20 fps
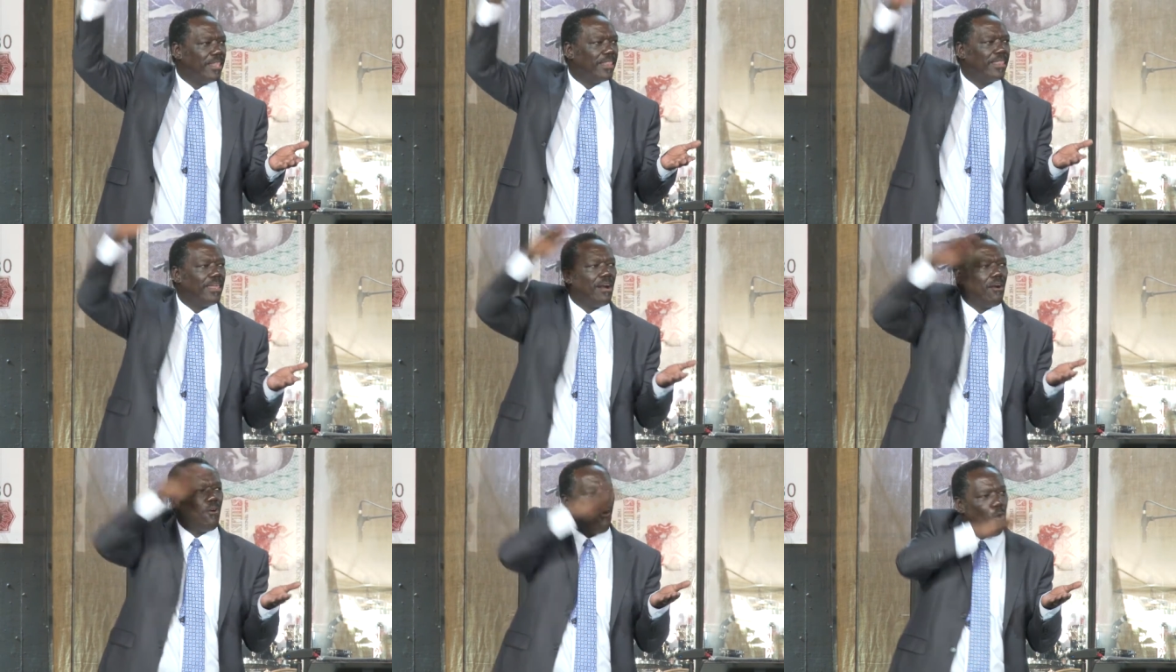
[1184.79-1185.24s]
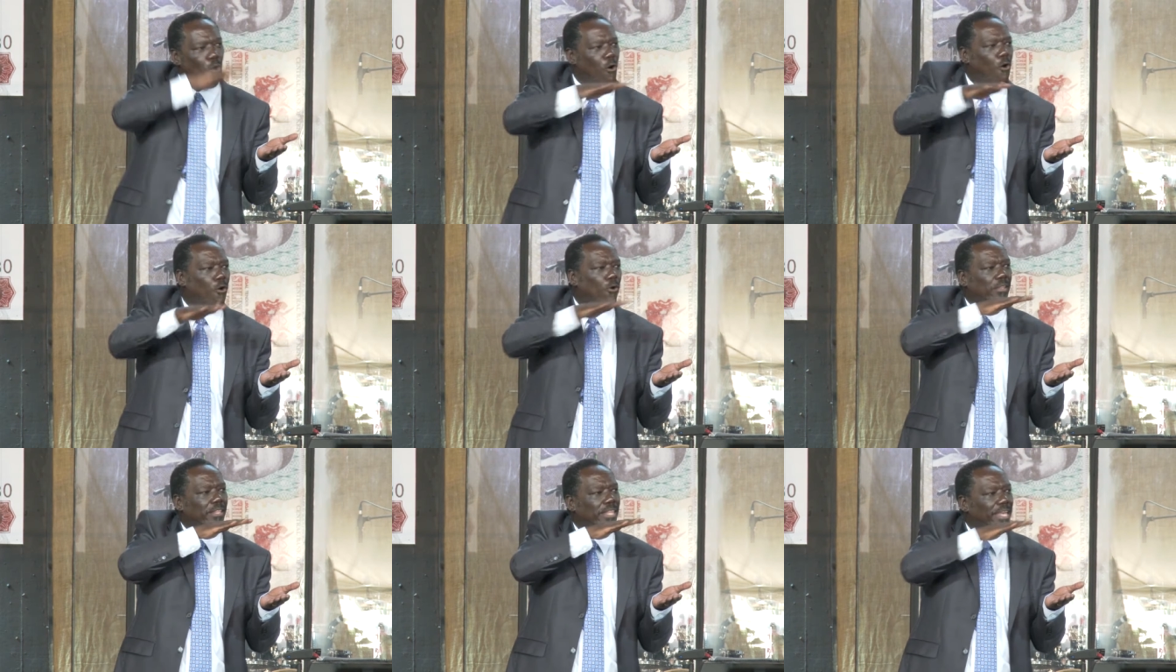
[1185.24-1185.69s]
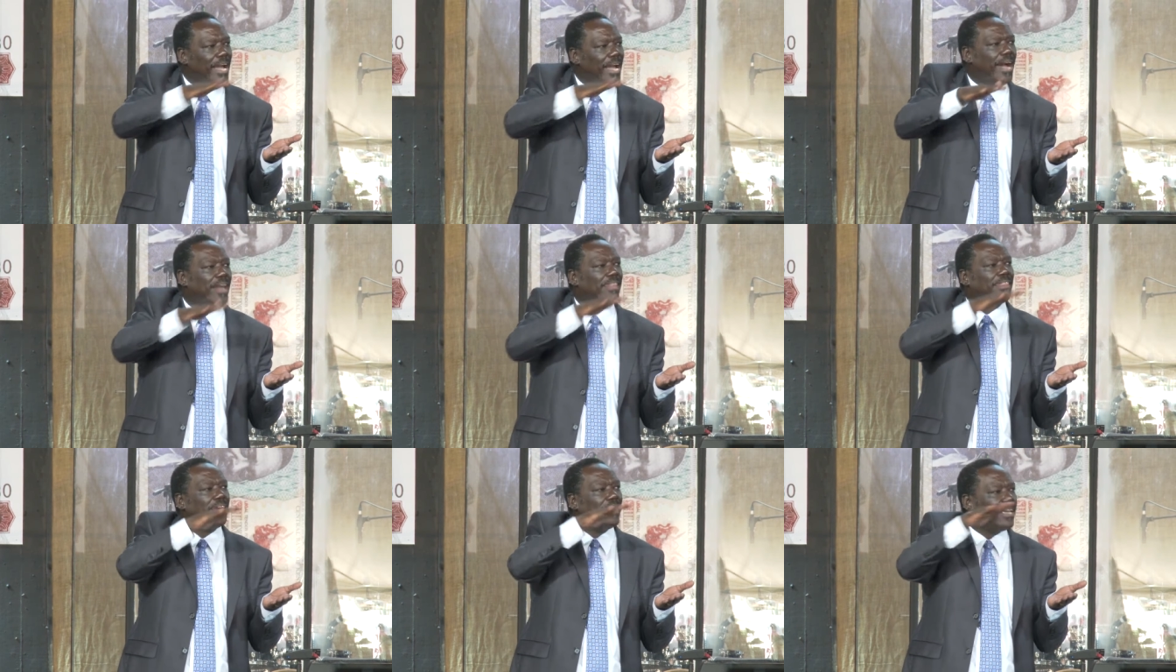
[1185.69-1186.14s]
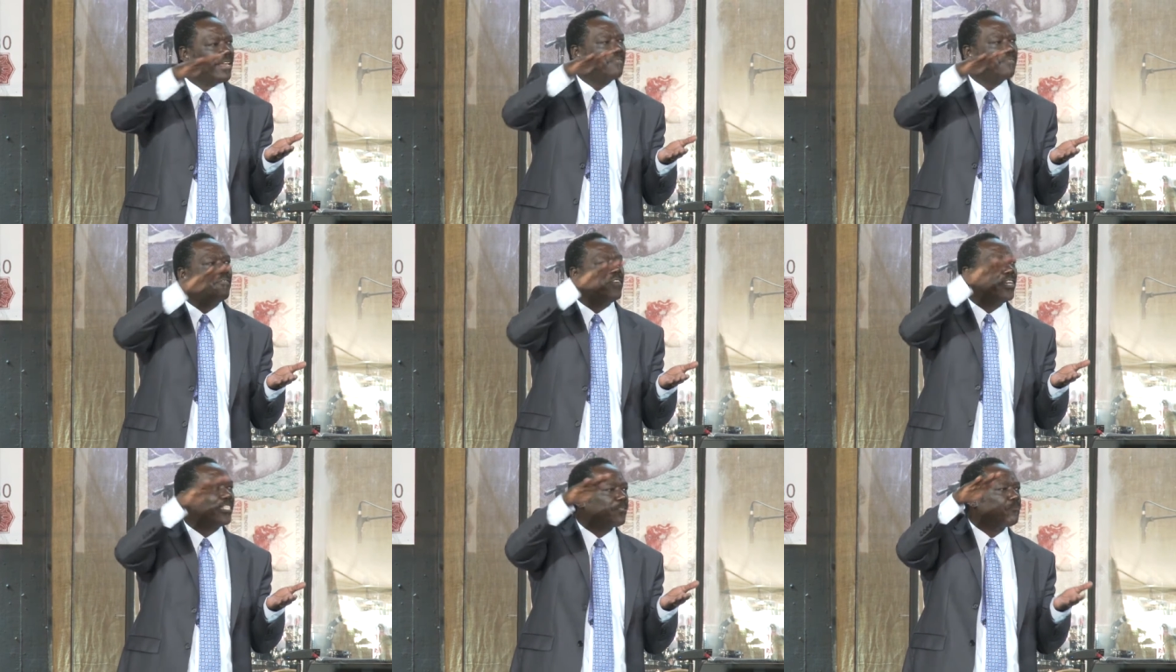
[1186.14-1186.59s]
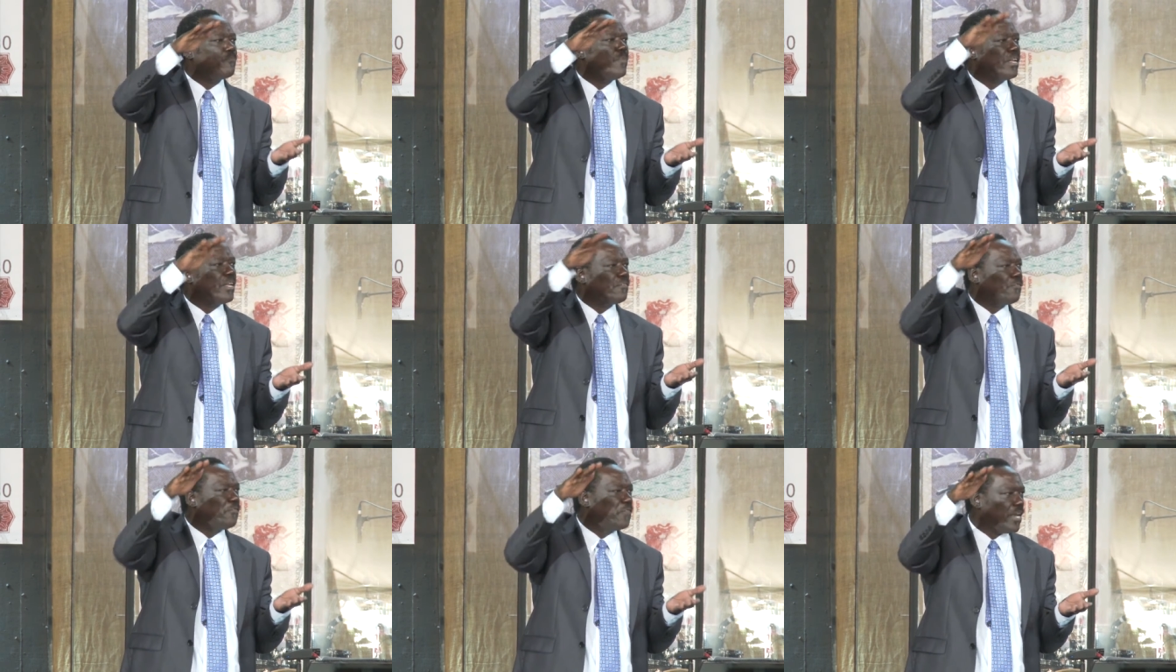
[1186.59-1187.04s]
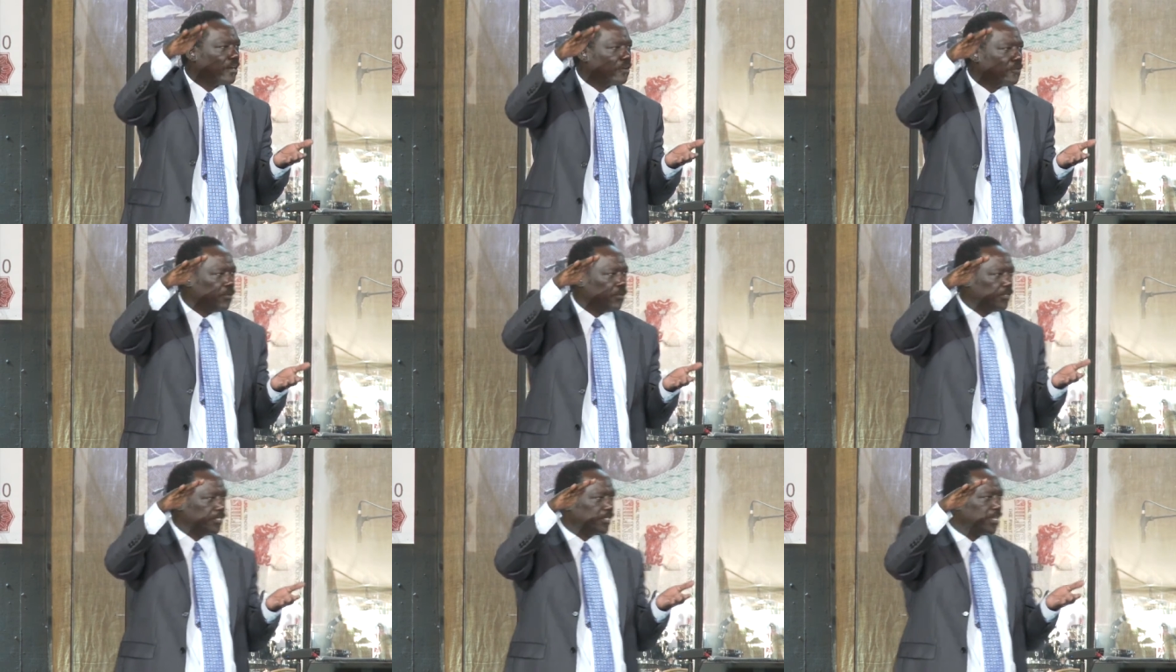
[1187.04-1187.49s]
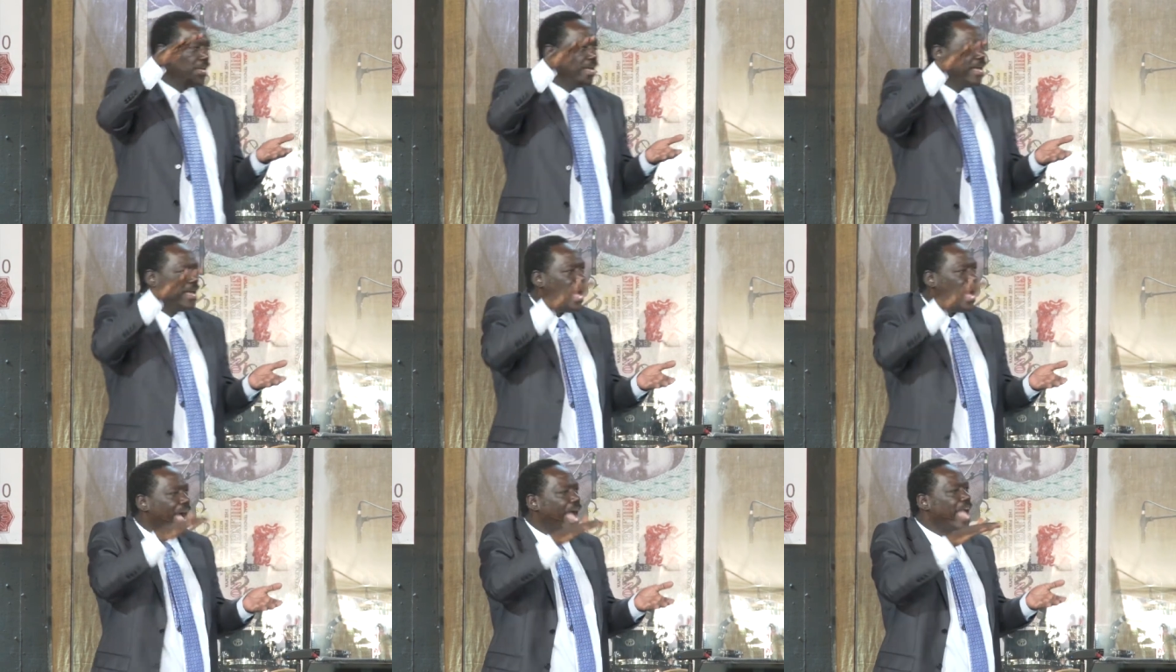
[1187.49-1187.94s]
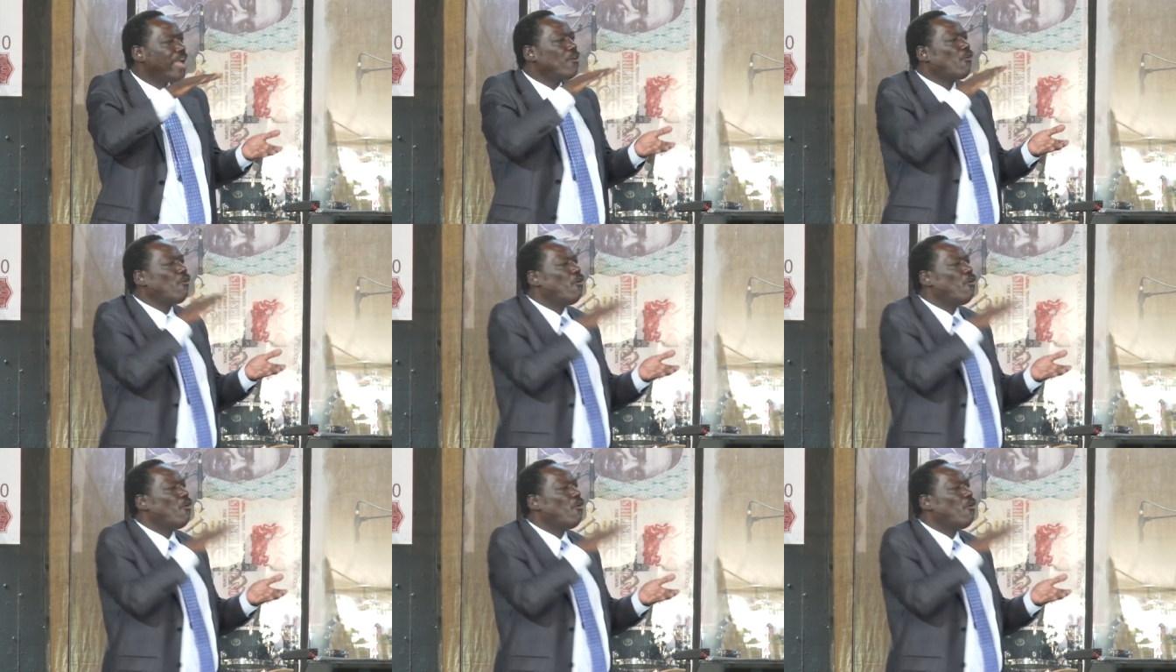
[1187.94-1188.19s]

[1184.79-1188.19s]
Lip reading: there are all the other investment vehicles. I